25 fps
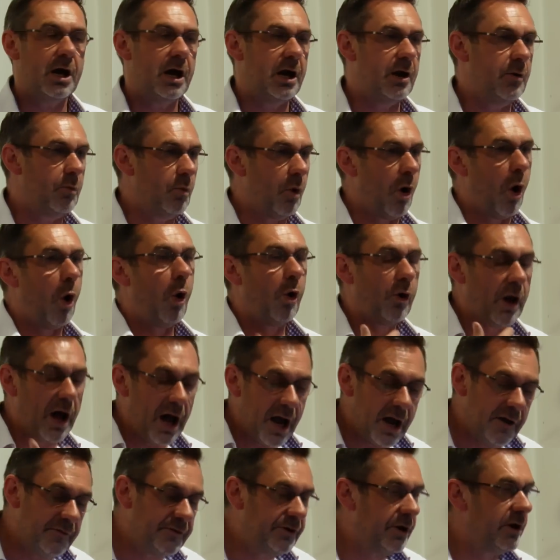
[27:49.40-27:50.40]
And all
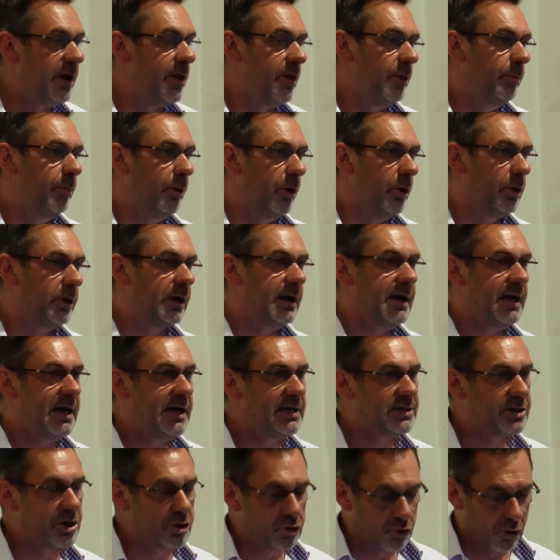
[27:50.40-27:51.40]
I have done in the book
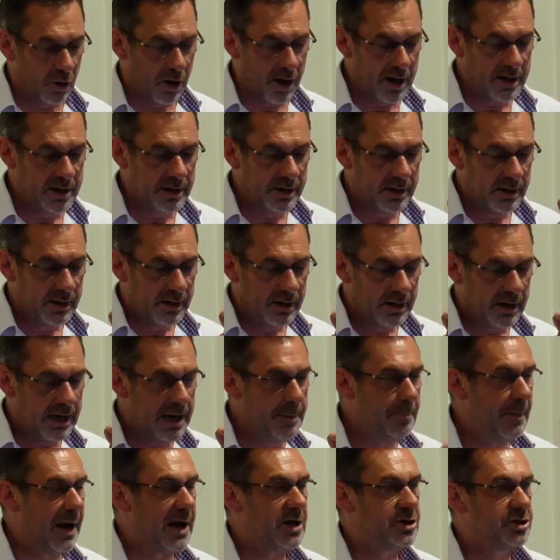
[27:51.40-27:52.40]
is to try and
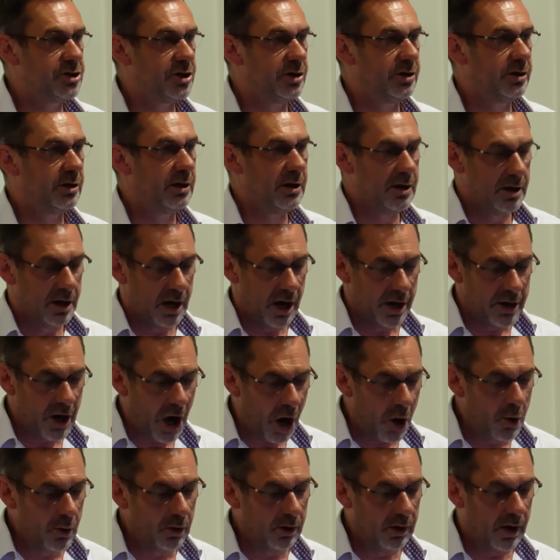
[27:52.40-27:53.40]
imagine and
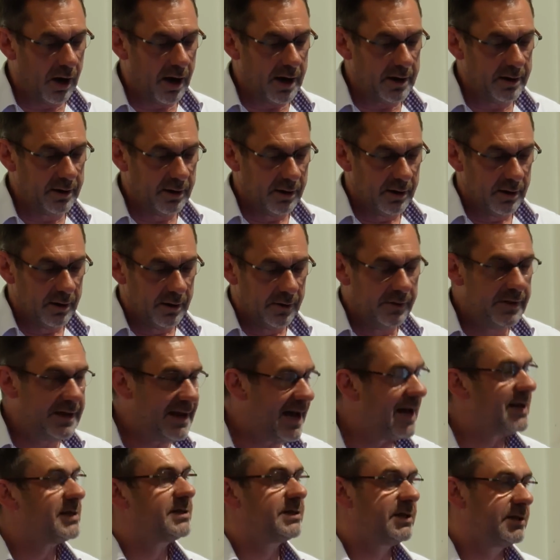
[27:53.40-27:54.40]
outline the
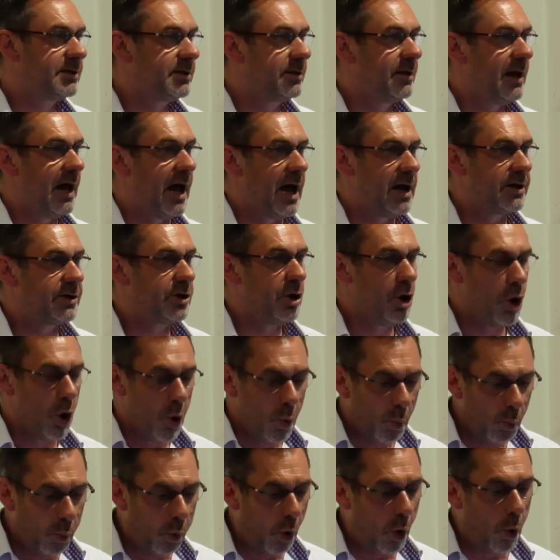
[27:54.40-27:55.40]
answer to that.
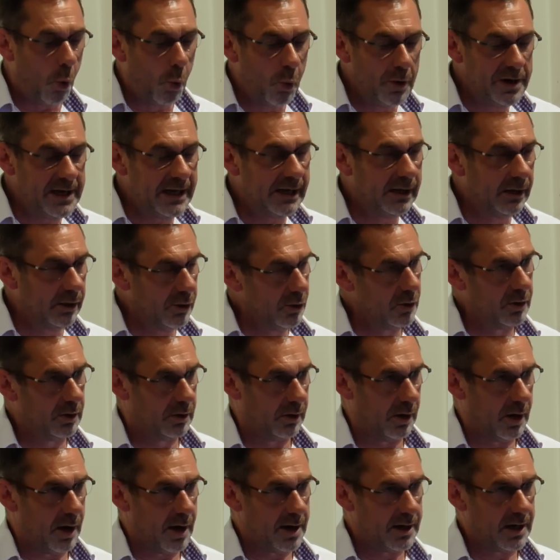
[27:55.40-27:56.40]
What would it look
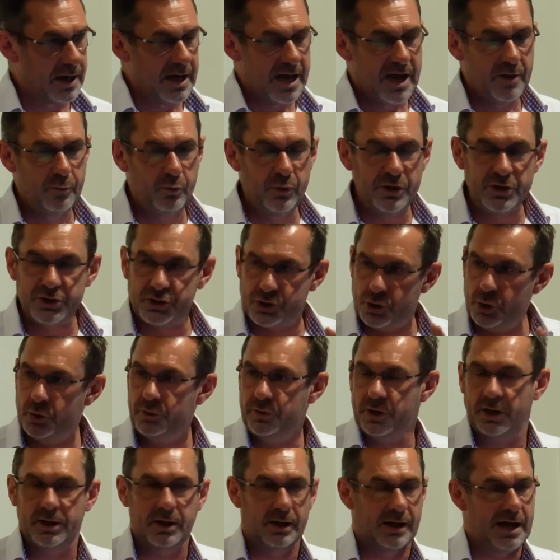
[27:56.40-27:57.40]
like if we
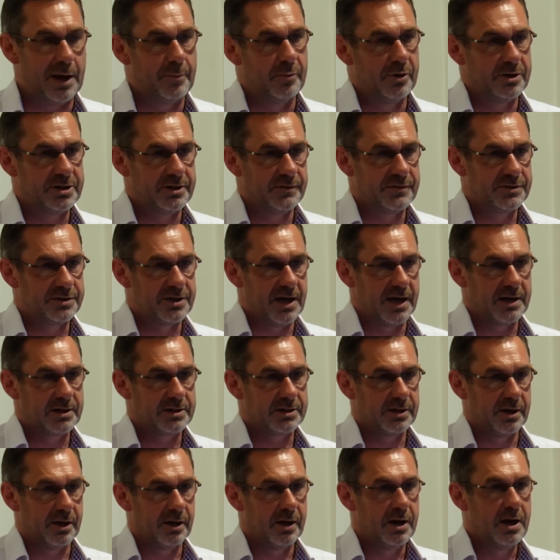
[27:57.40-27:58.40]
took the collaborative
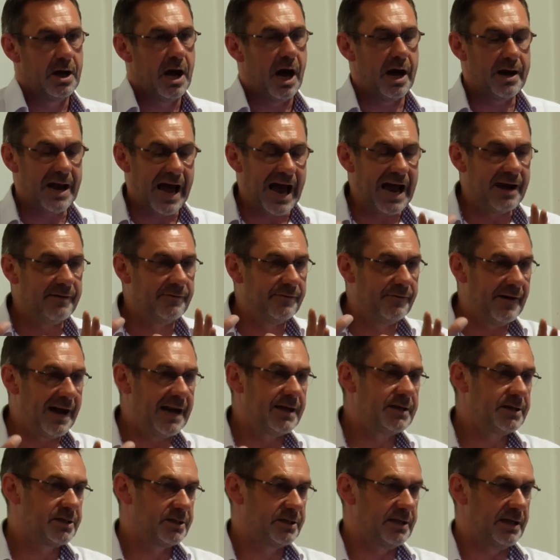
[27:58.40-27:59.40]
sector and
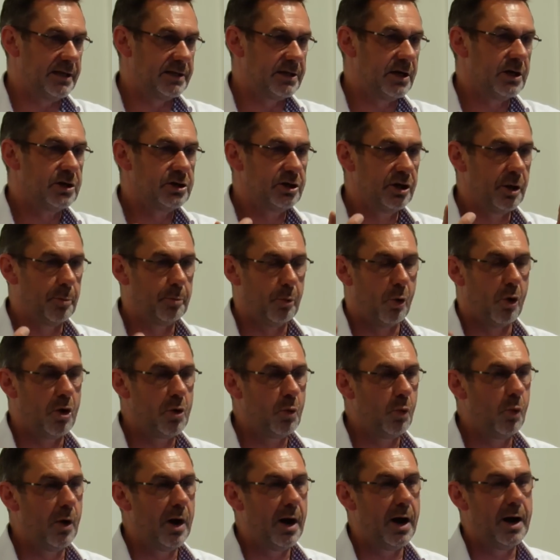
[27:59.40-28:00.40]
advanced it to the
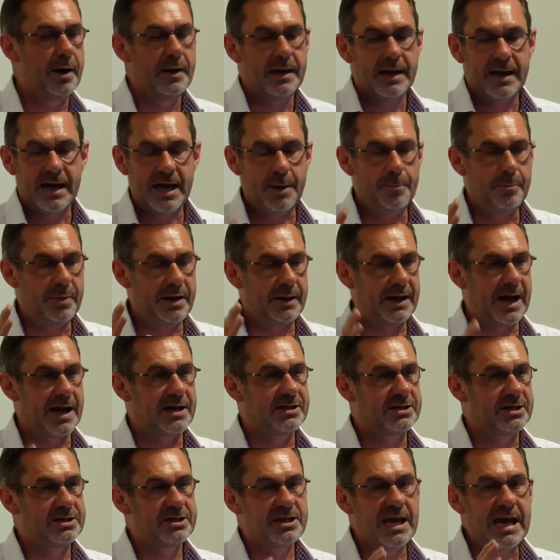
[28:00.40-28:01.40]
point where it
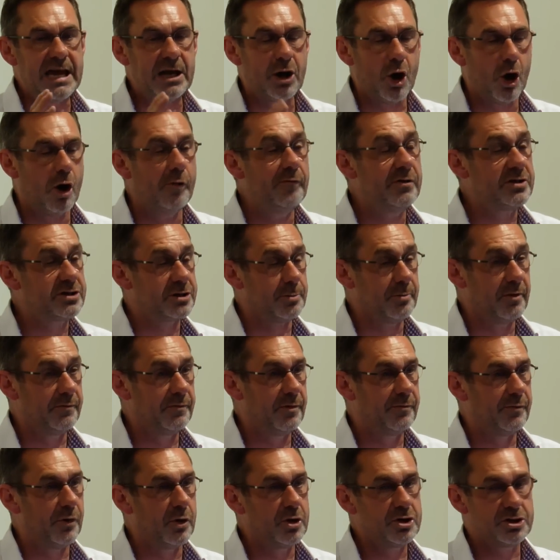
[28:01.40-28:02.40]
began to take over some of
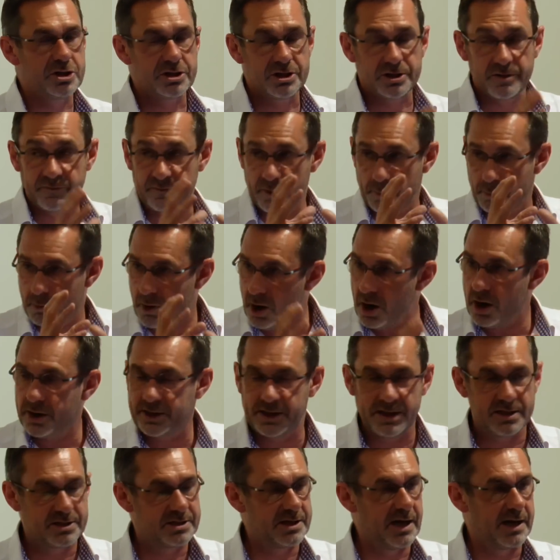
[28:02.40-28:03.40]
the functions of the
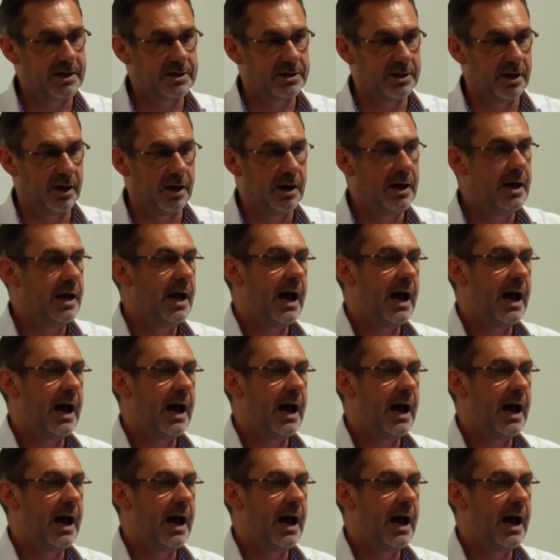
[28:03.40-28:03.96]
market sector